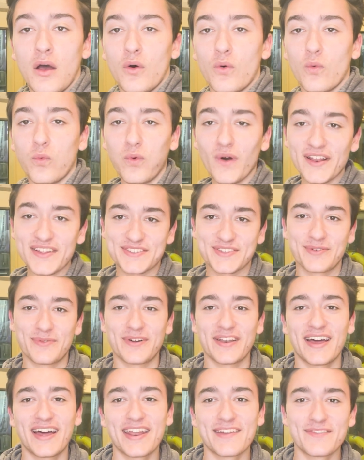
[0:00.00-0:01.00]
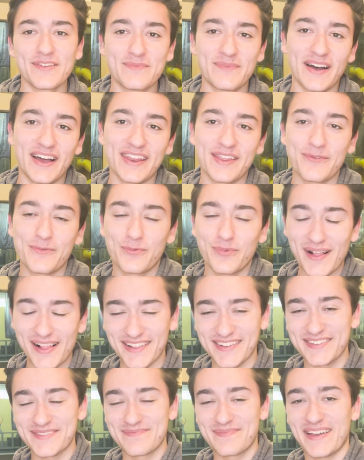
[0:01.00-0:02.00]
What is going on everybody?
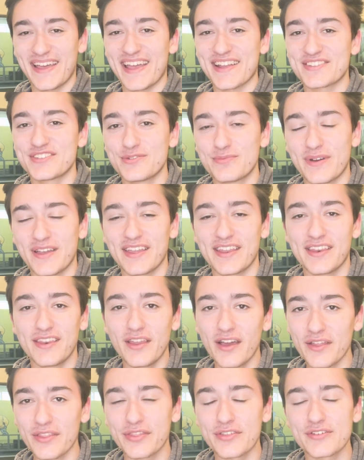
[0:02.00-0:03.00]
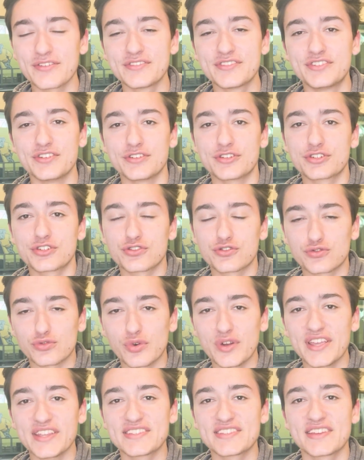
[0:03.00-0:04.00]
Welcome back to another
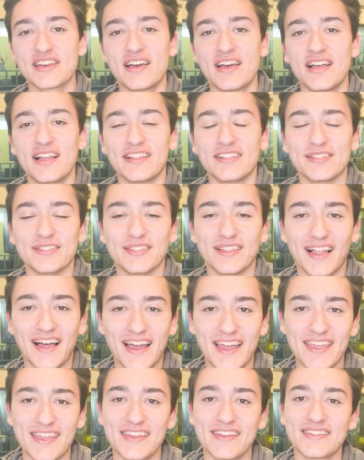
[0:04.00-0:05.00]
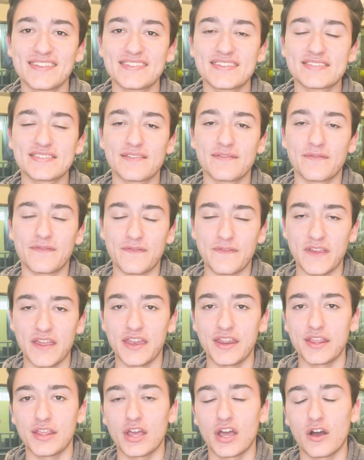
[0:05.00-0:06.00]
Detroit Lions
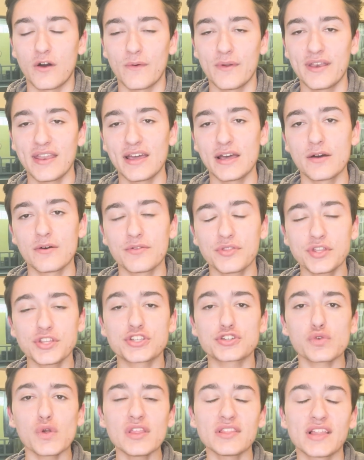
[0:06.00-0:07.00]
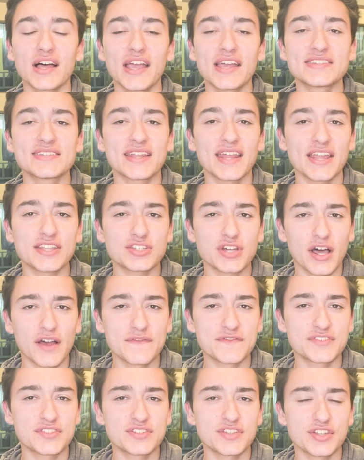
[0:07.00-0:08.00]
video. Now, the Detroit Lions had a tough
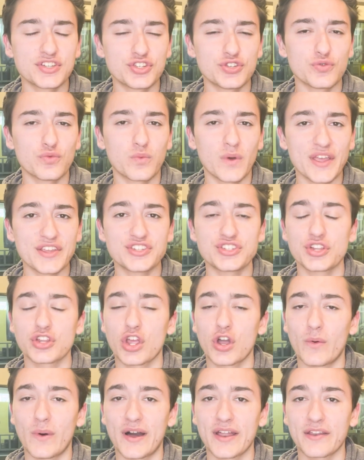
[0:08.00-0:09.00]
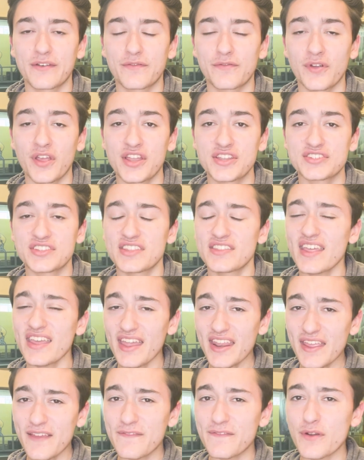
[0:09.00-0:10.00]
situation go on in free agency, they had
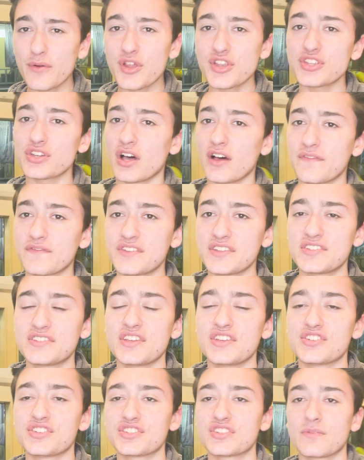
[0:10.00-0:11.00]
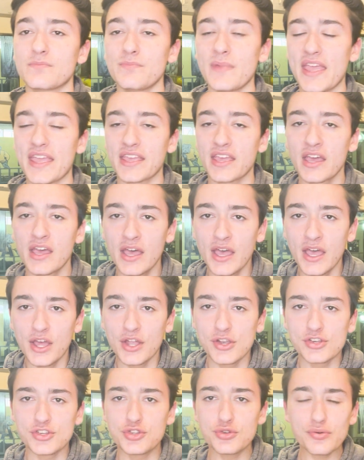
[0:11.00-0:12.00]
a very tough decision to make.
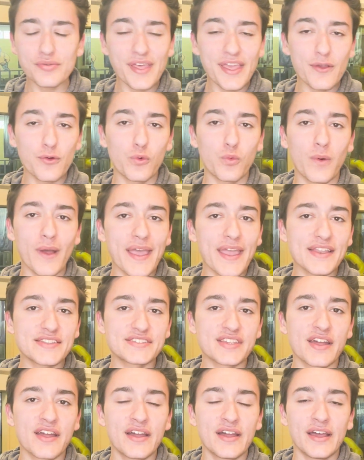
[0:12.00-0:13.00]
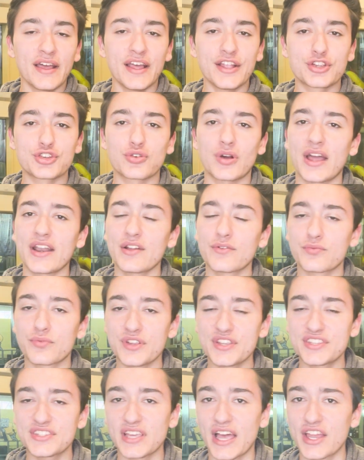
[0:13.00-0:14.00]
Do they wait and try to
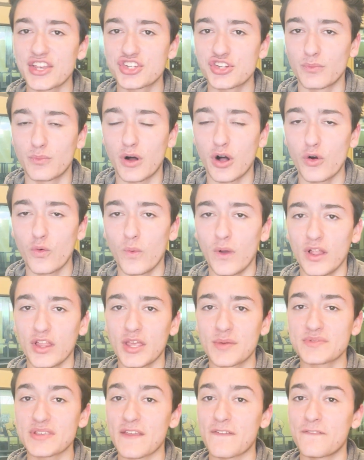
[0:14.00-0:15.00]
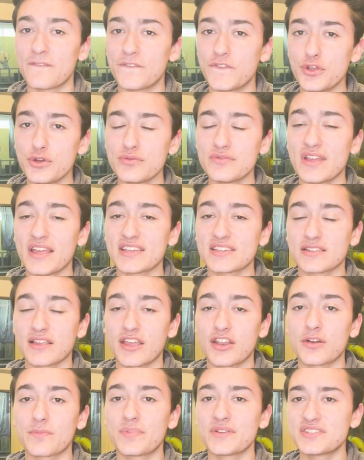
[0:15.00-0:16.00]
re-sign Jamaal Williams a few days
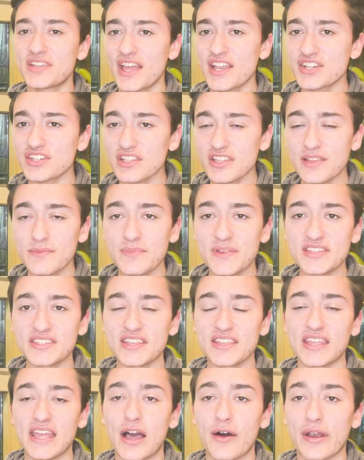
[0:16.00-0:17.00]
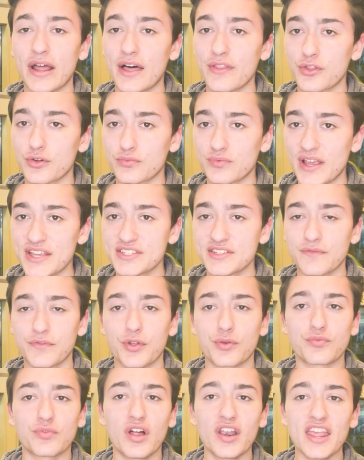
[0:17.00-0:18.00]
later, potentially missing out on the rest of the
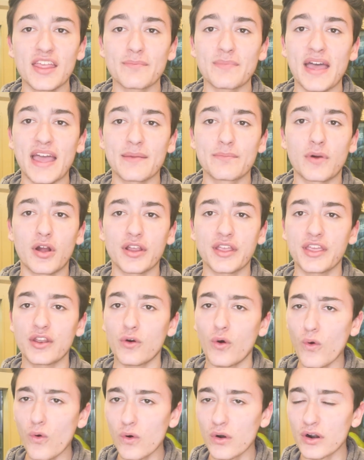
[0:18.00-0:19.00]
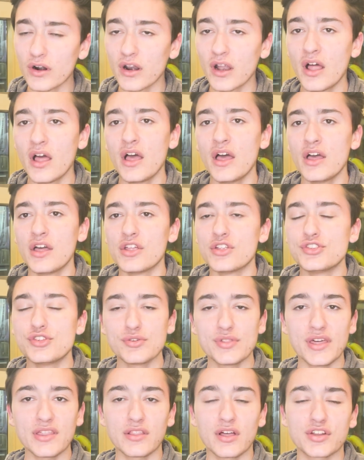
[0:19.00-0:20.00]
running back market, or do
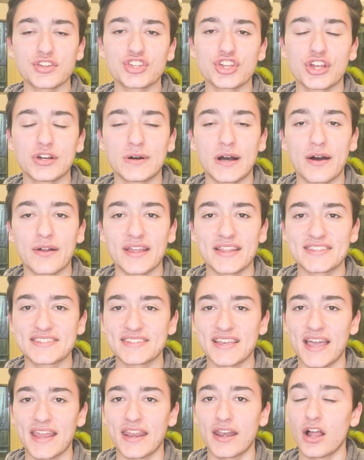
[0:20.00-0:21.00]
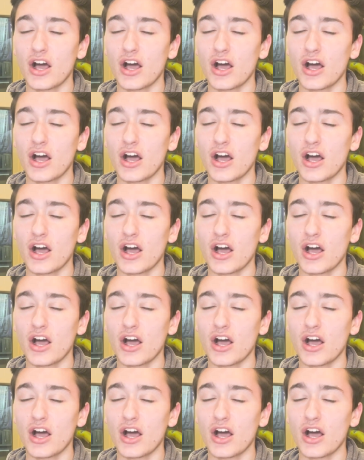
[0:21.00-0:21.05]
they look to go out and sign an